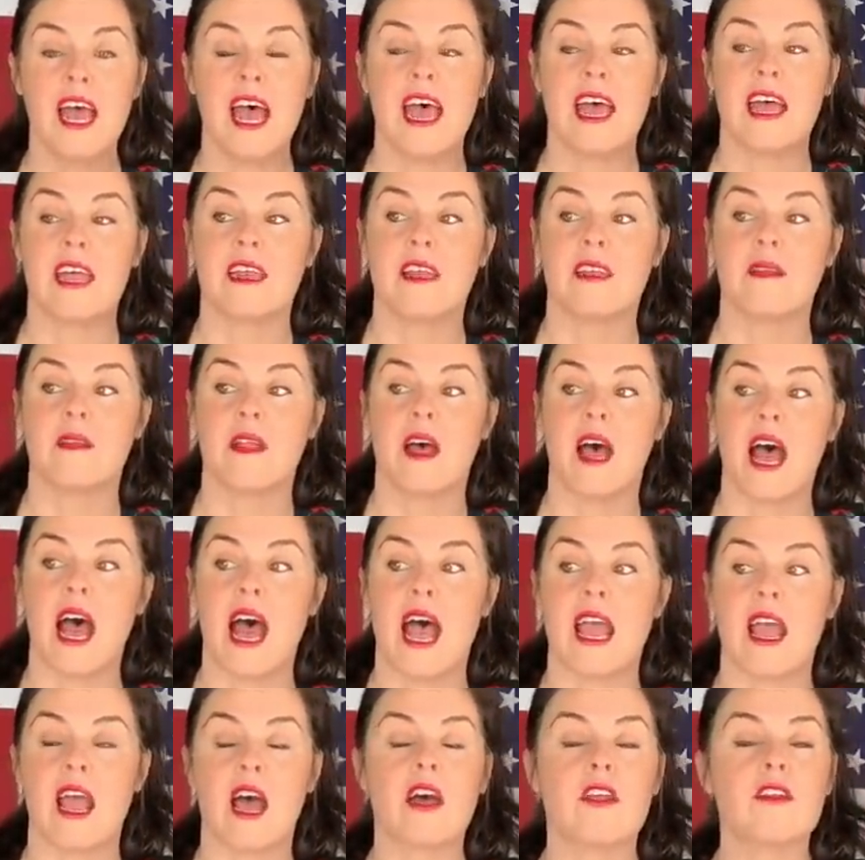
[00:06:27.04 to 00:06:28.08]
And
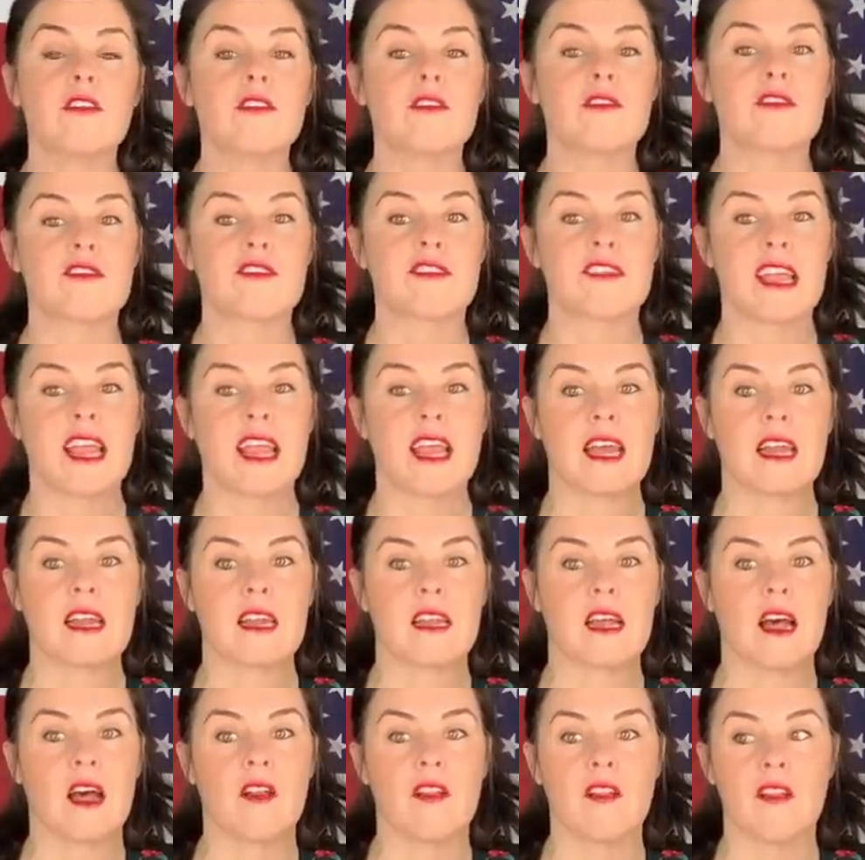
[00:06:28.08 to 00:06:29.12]
I
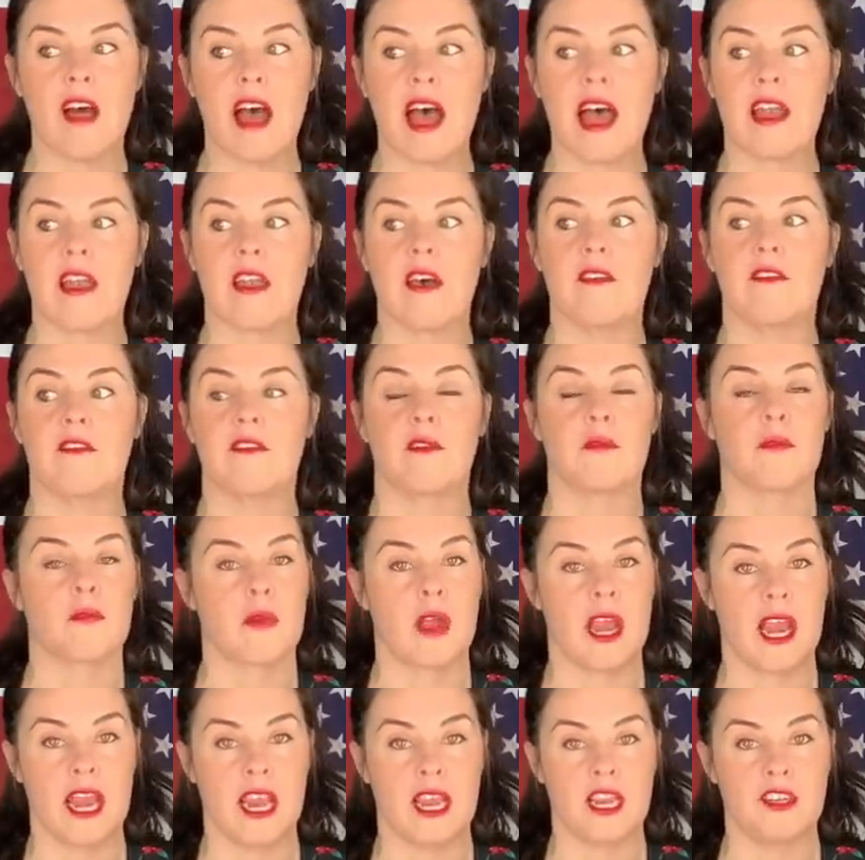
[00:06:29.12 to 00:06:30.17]
understand a lot of the
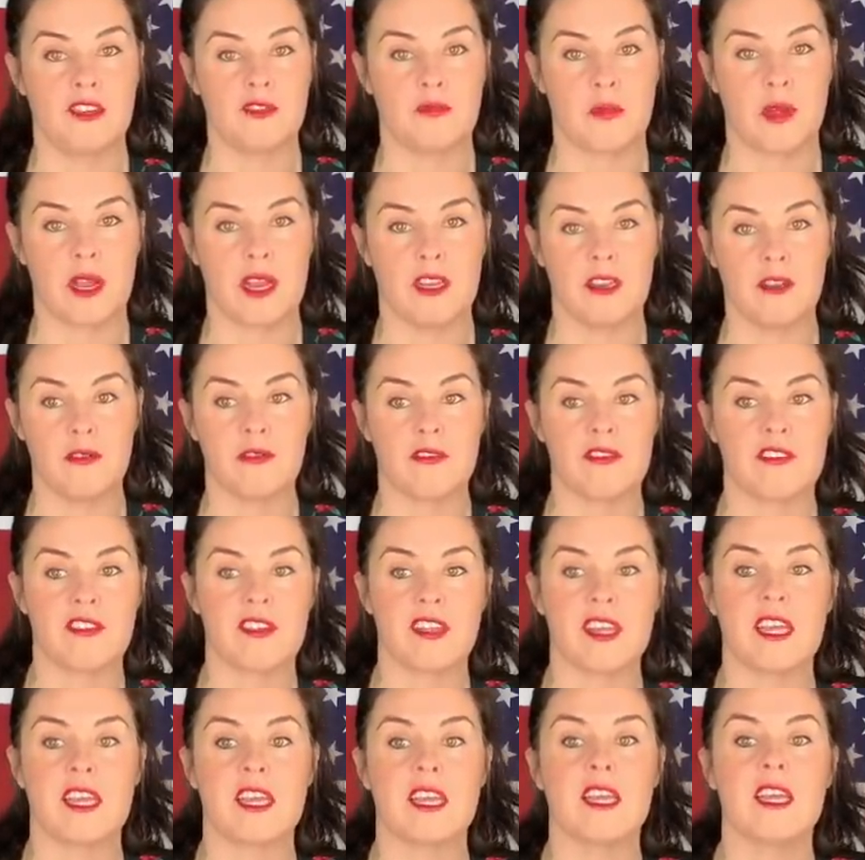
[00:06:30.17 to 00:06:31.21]
rage when you
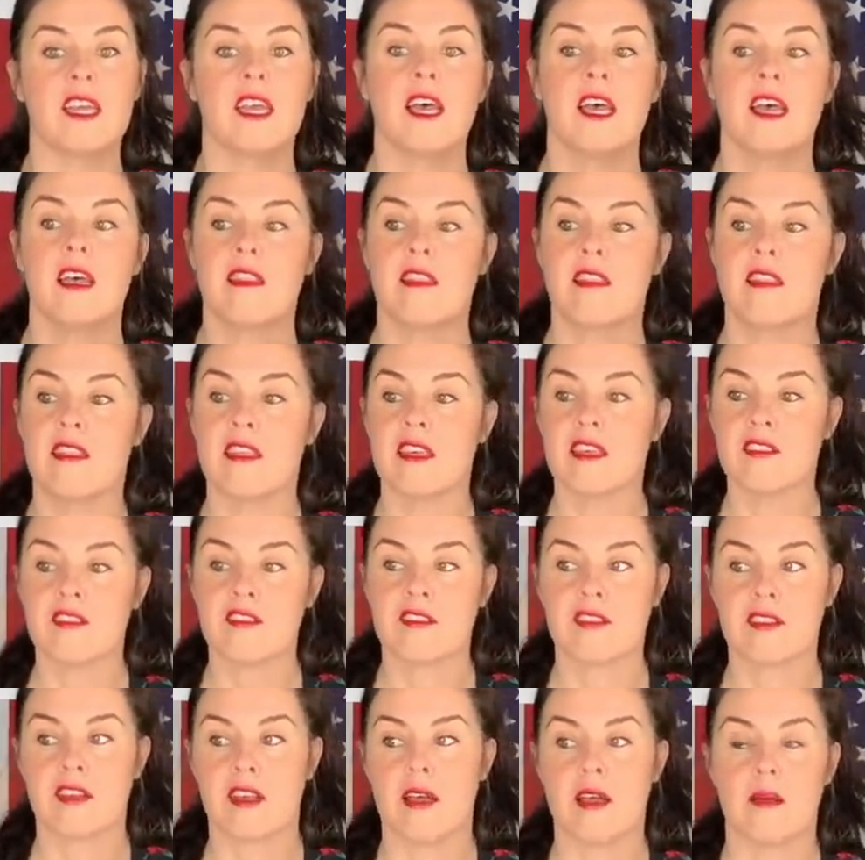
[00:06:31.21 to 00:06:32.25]
see
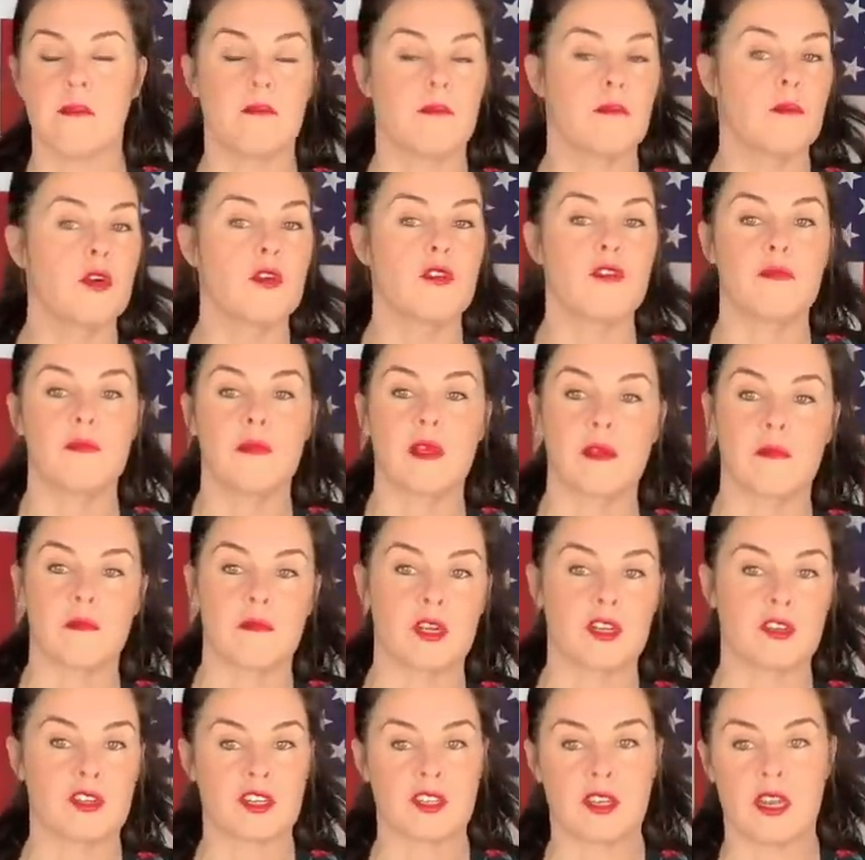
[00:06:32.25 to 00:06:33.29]
this movement,
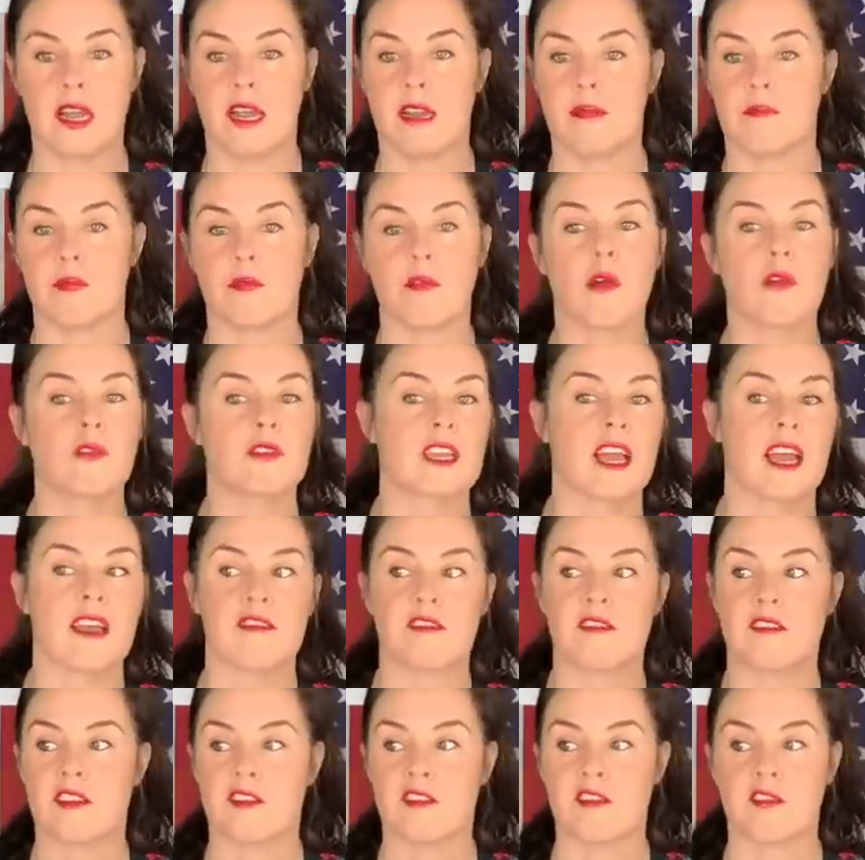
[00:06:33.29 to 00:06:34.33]
which and
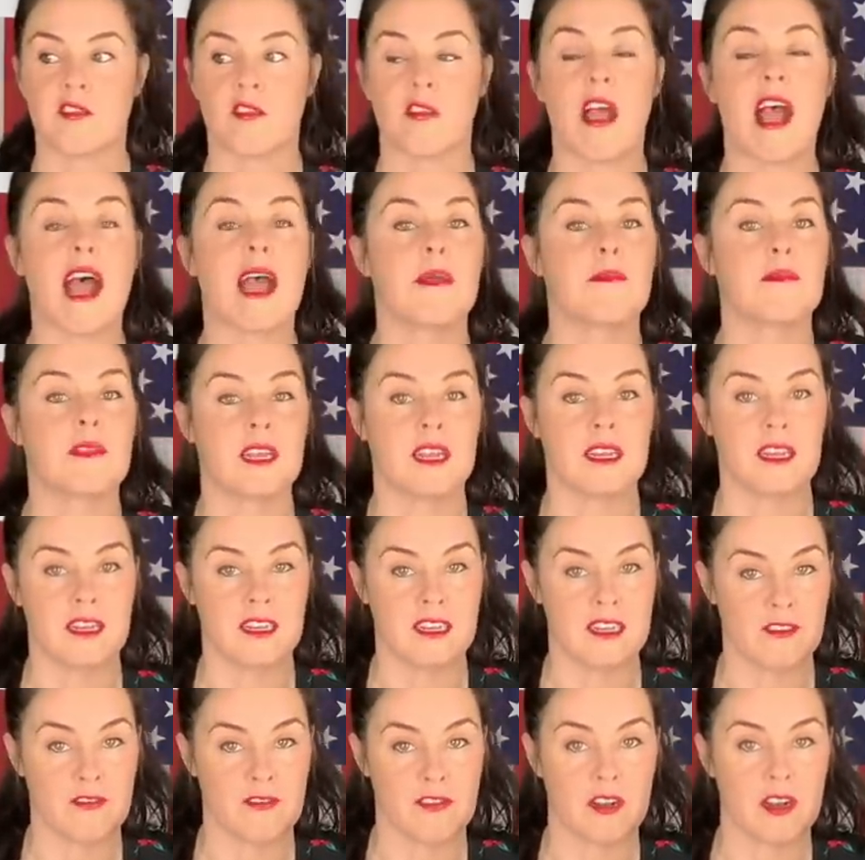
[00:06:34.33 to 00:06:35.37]
protest described in a
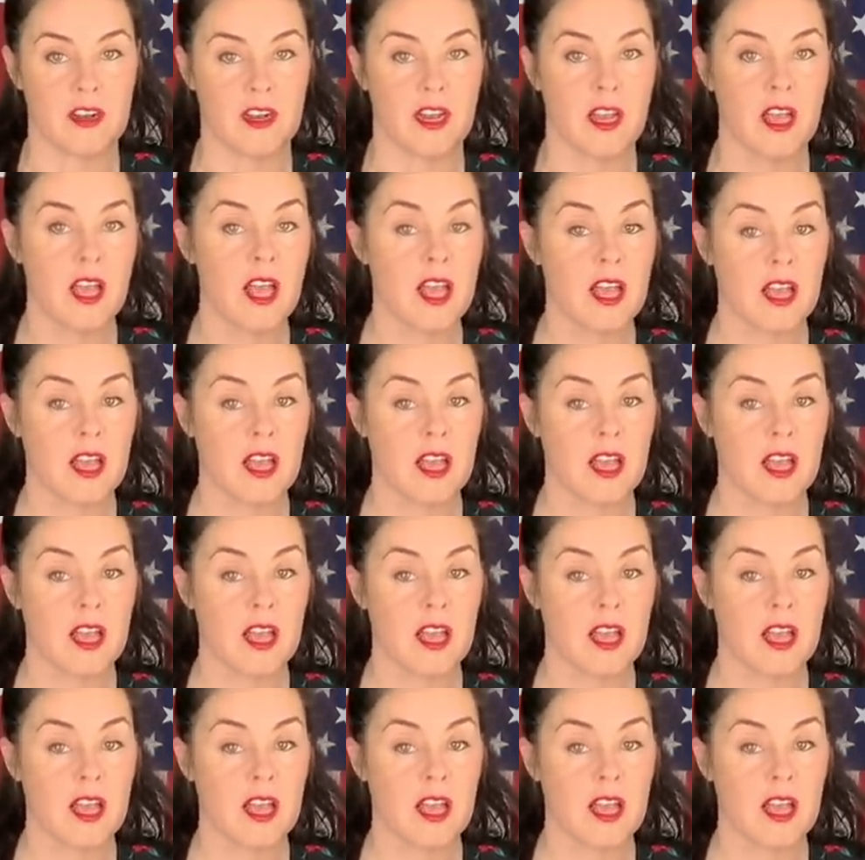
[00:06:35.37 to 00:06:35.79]
different,